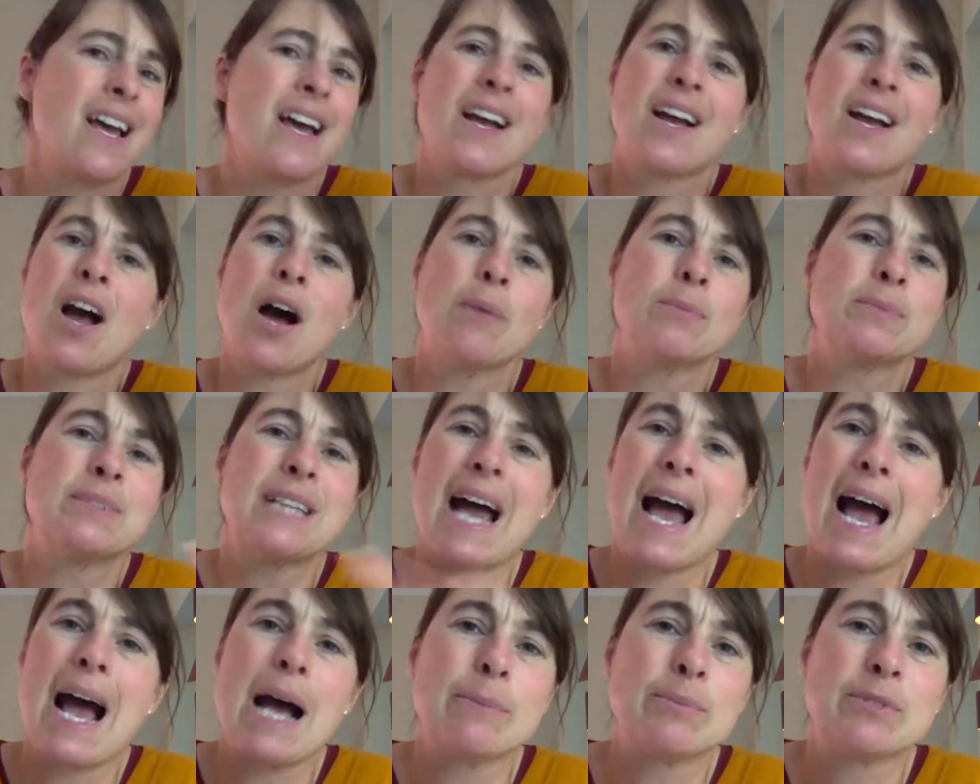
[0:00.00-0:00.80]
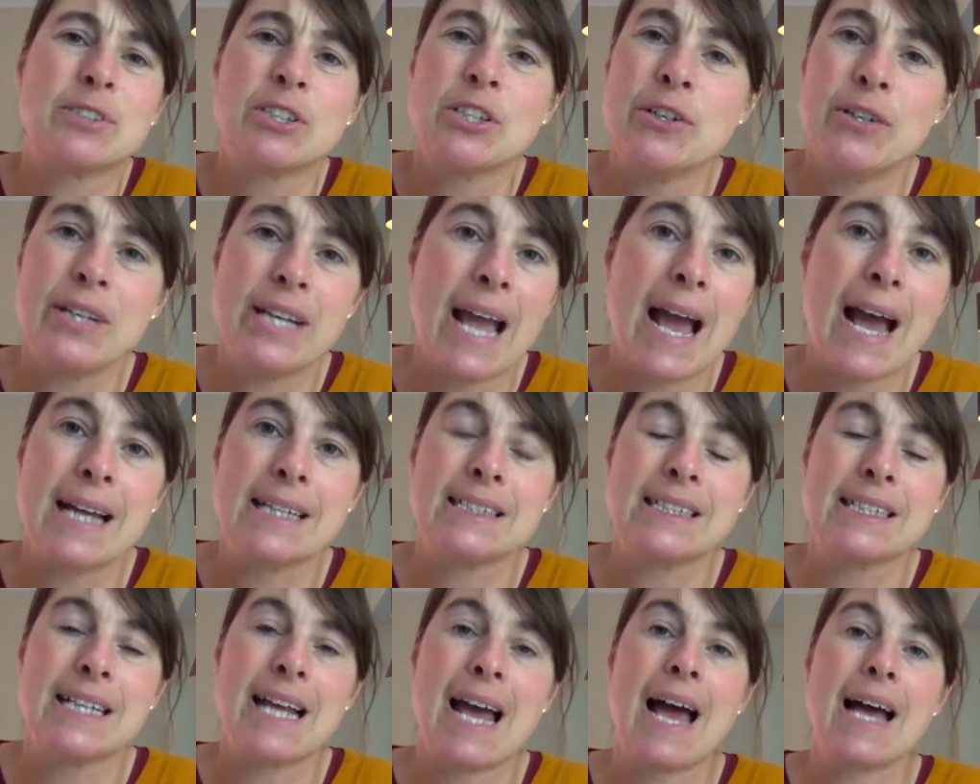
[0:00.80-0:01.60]
comes absolutely
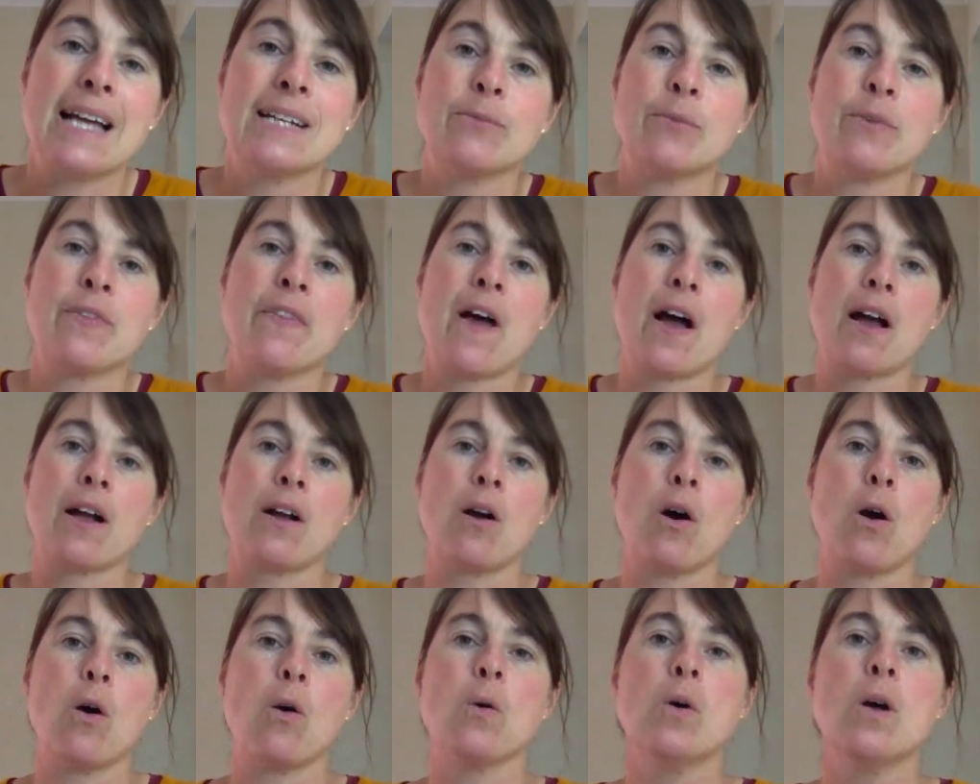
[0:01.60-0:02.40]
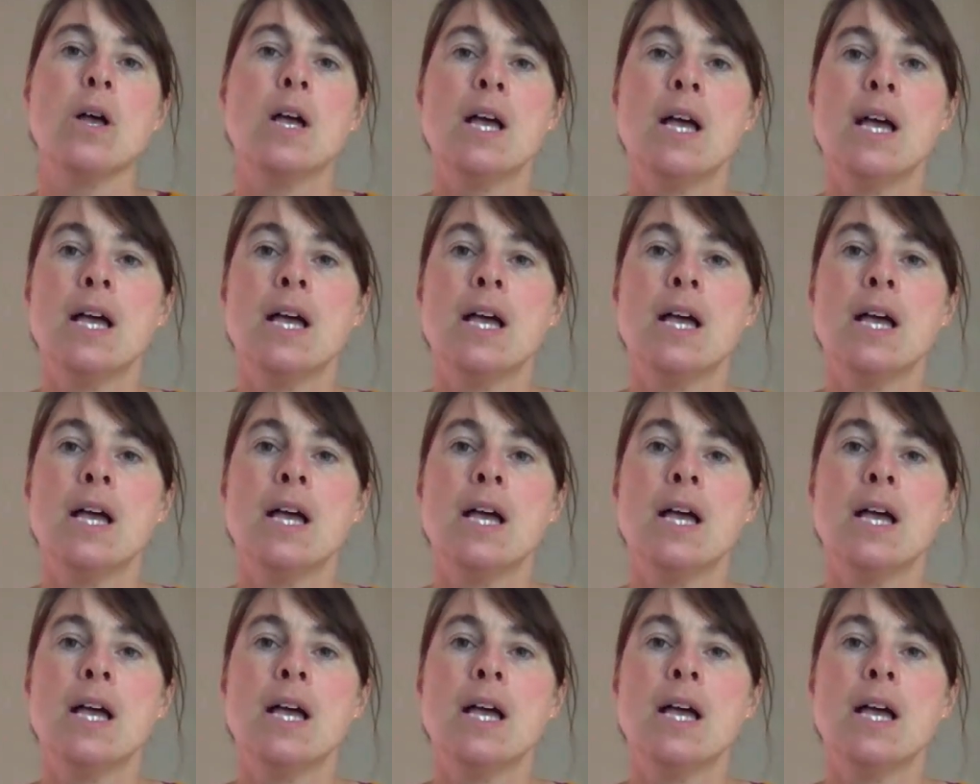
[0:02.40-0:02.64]
hand in hand with that goal.